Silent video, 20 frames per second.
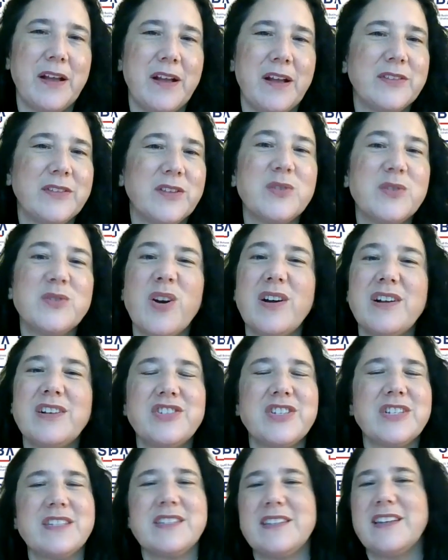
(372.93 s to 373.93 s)
Those aren't
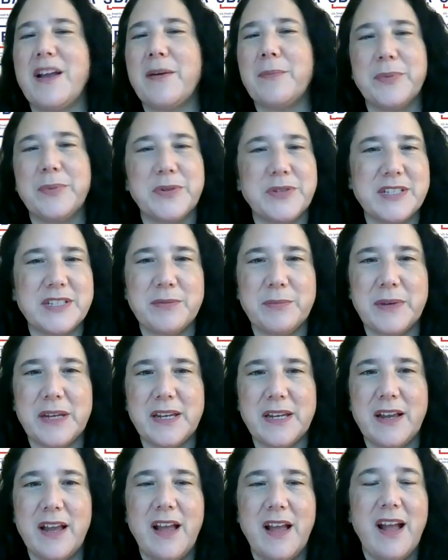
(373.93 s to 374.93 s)
just numbers to
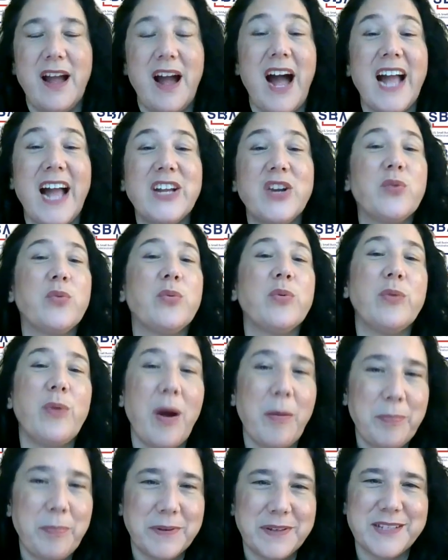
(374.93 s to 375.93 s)
me. I grew
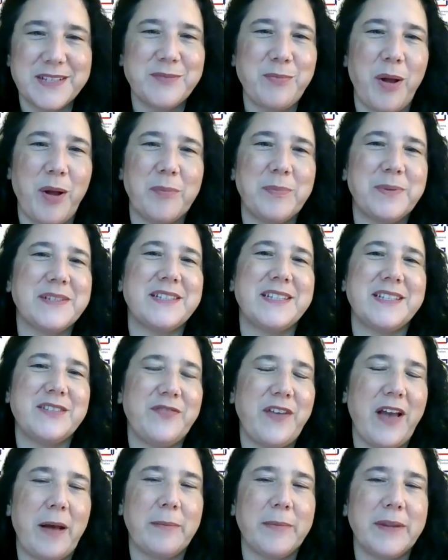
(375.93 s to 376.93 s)
up in a small business
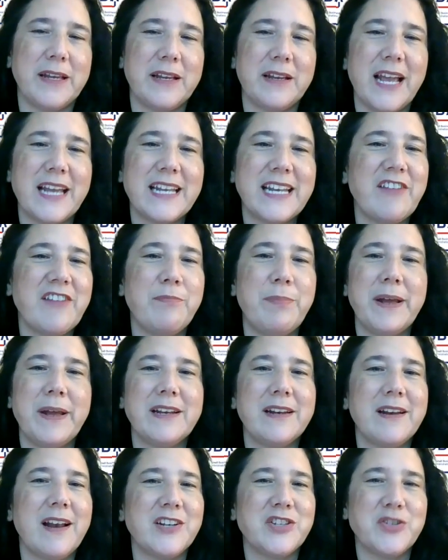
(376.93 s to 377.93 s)
family and I've been
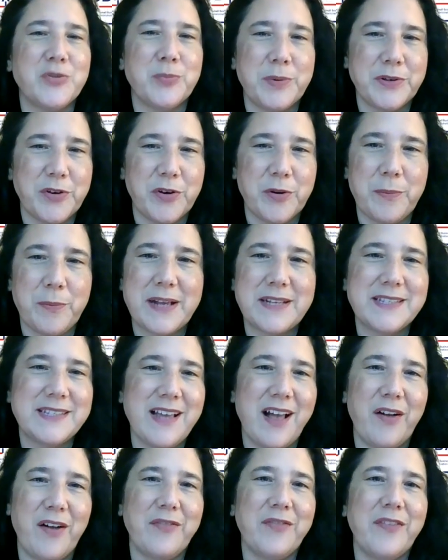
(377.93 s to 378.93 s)
an entrepreneur
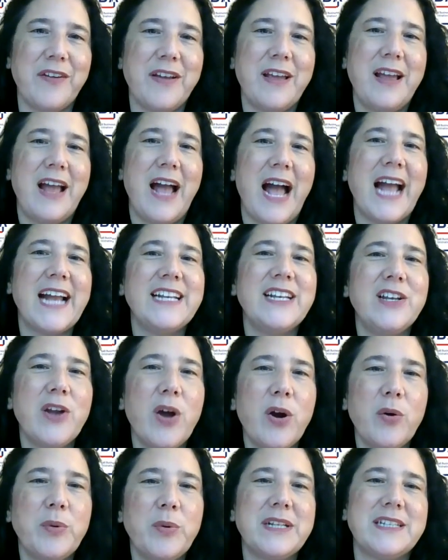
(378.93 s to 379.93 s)
myself. I
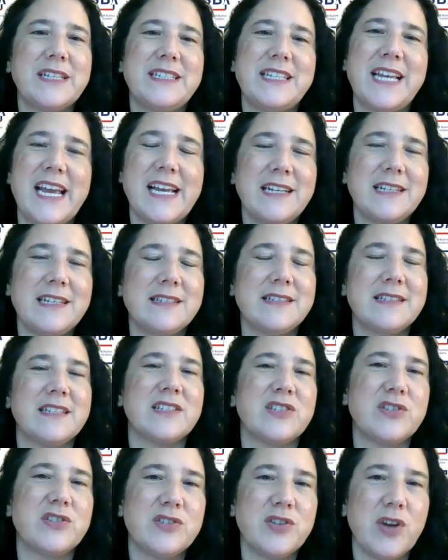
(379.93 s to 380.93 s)
know what it takes to
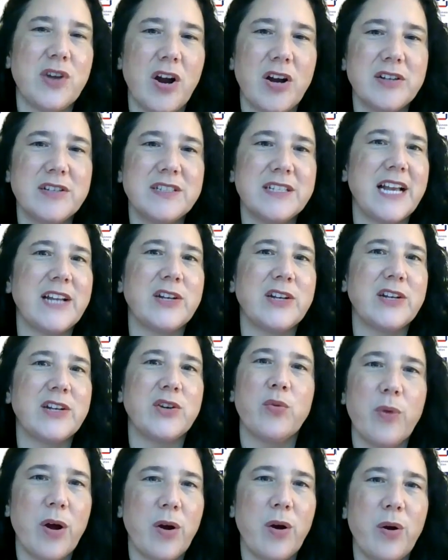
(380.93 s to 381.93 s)
start and
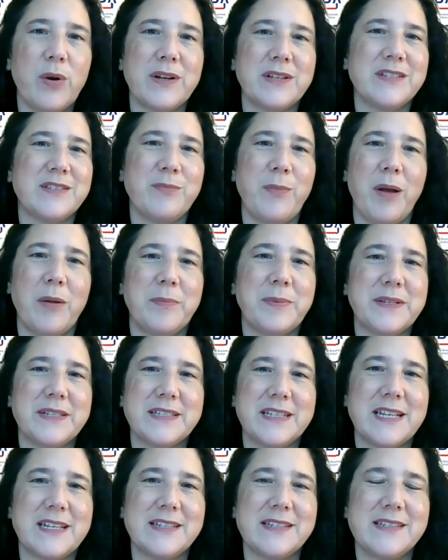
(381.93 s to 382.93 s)
grow a small
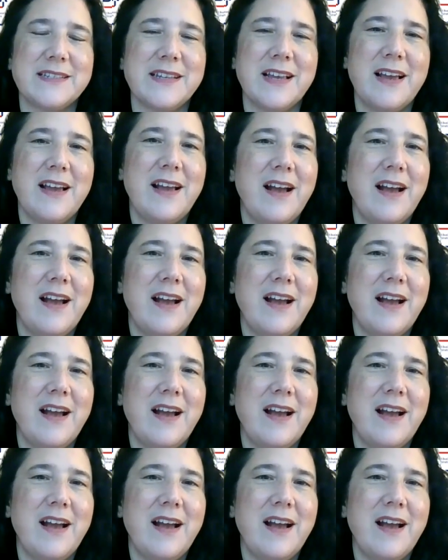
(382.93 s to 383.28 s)
business.